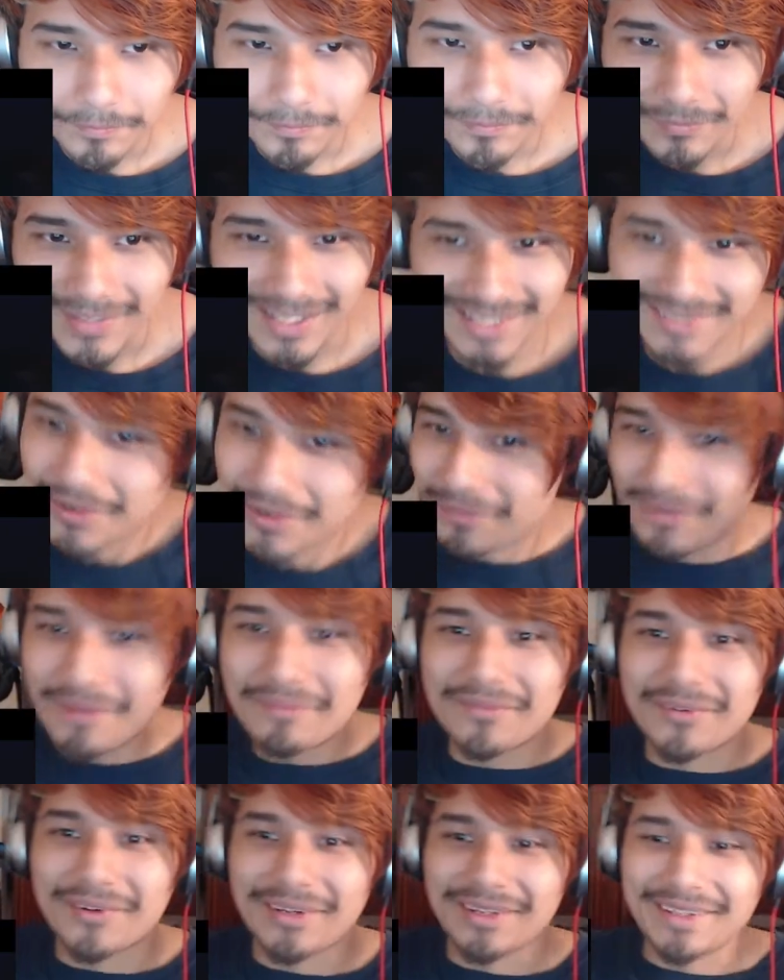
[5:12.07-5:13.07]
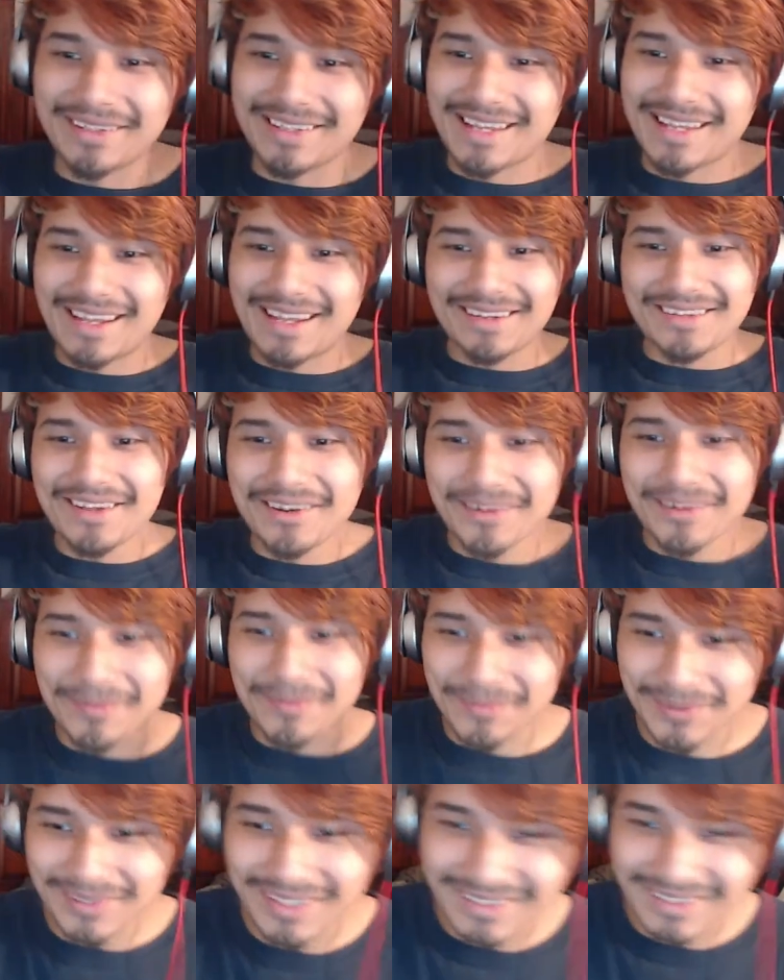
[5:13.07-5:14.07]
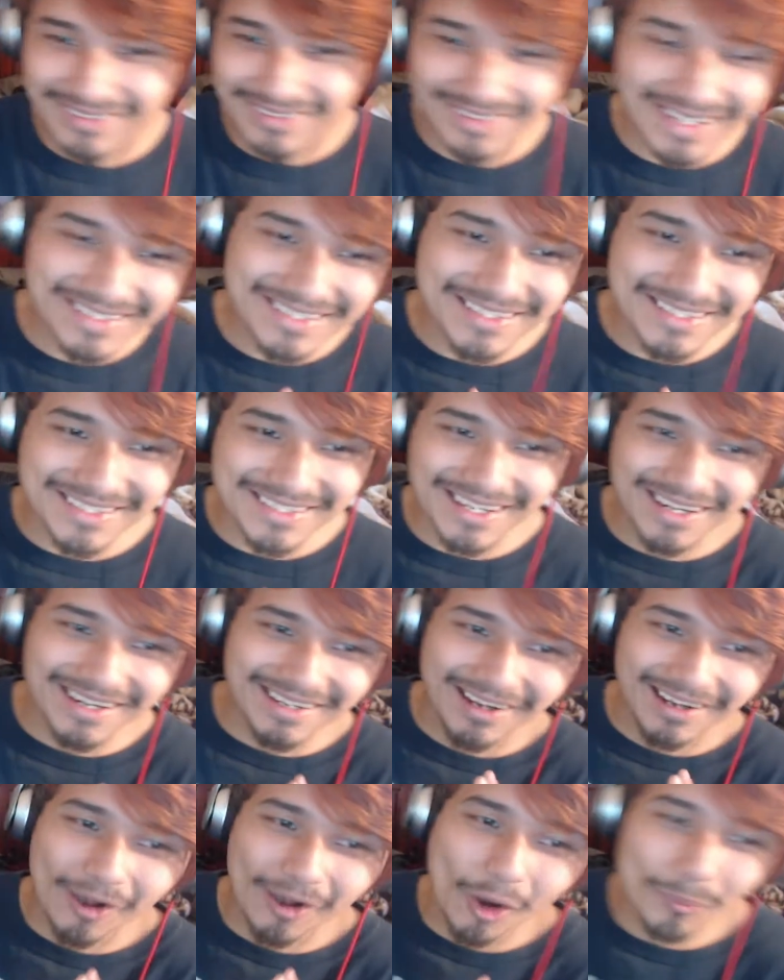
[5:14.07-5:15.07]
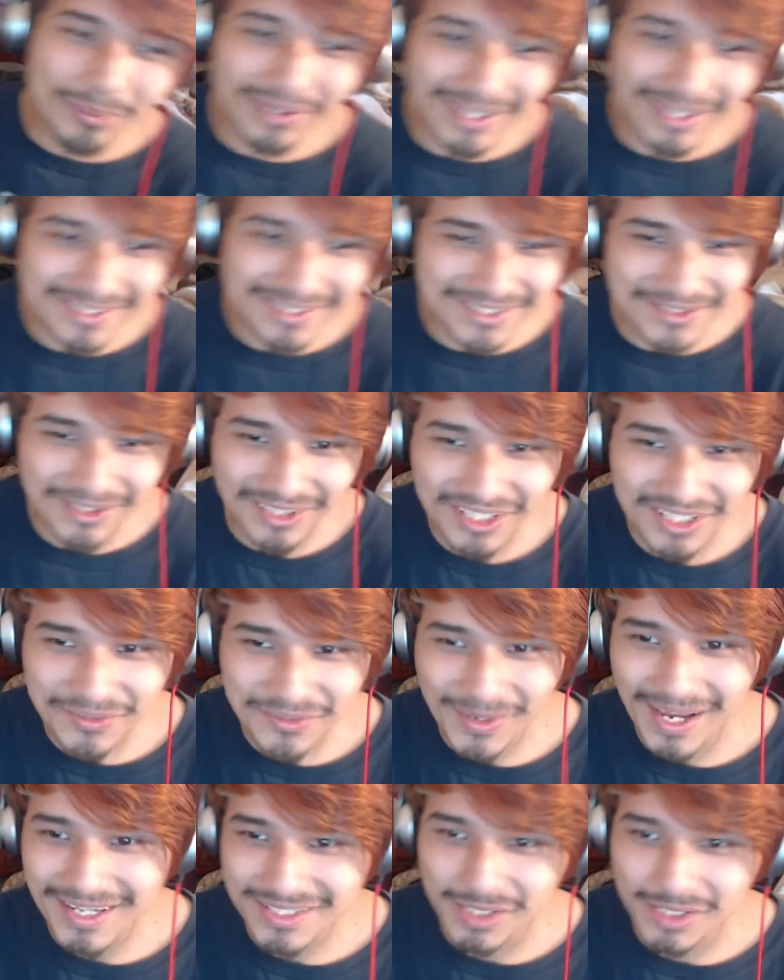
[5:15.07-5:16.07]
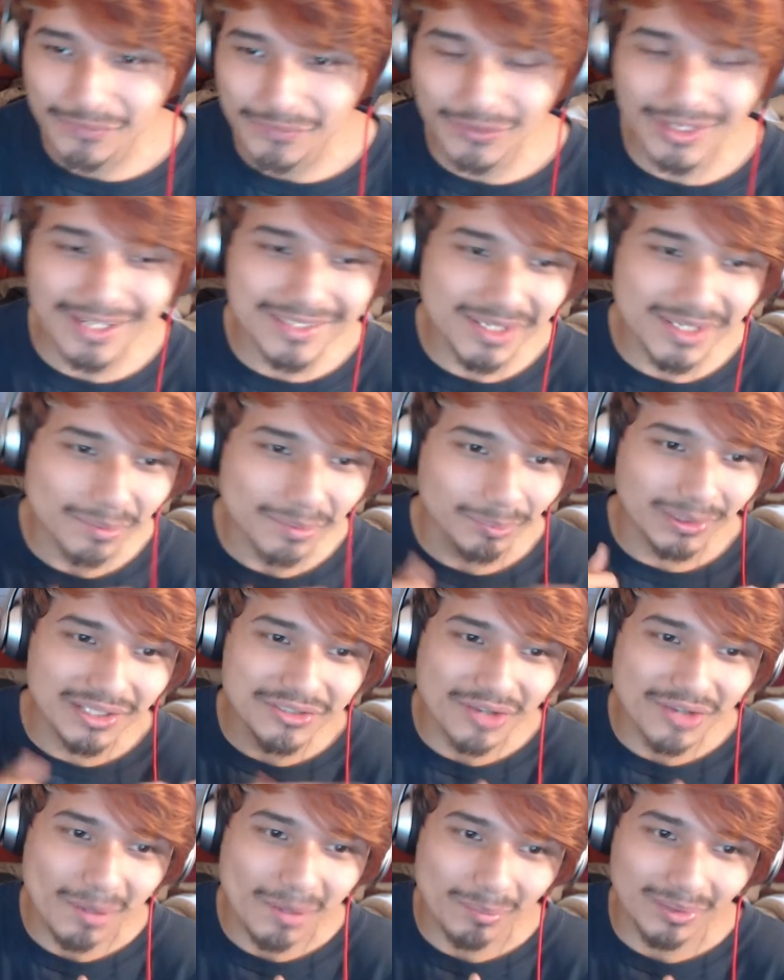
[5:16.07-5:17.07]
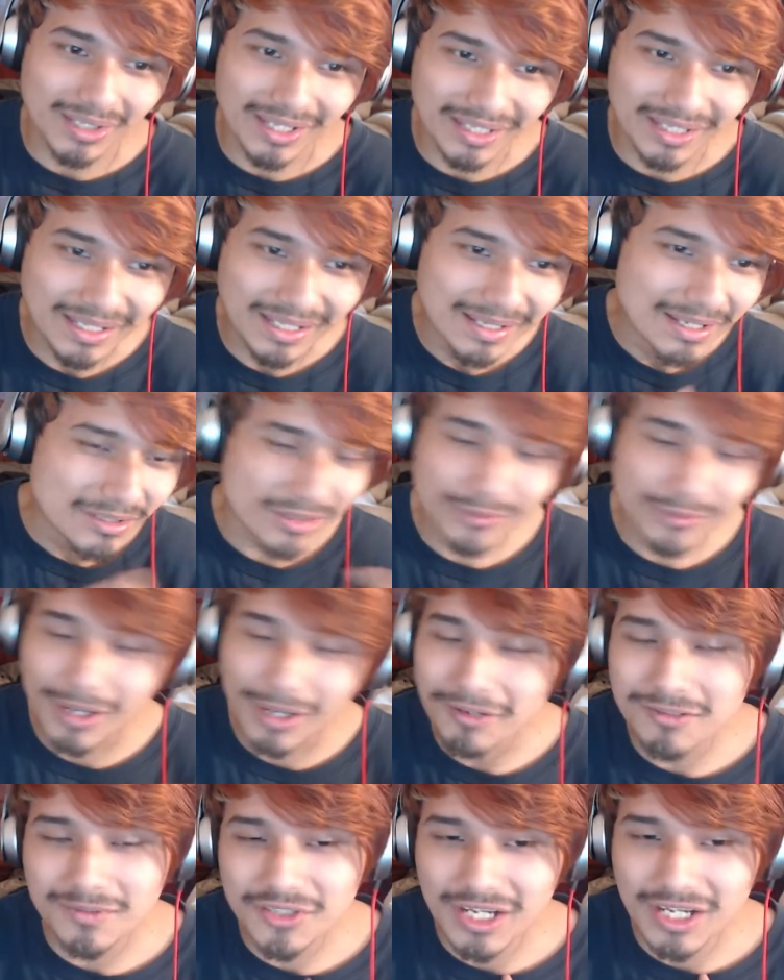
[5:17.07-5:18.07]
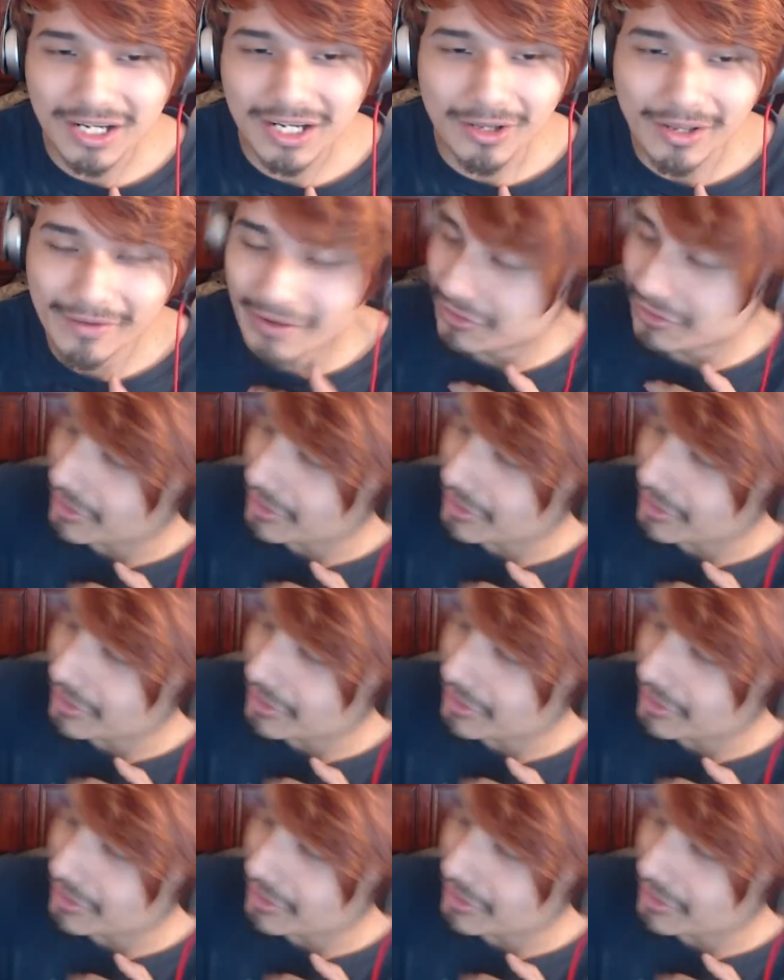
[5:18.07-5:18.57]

I don't remember it. I don't know, but like that's insane. I hope you guys enjoyed this reaction. If you guys did, please drop a like, subscribe to my channel if you haven't done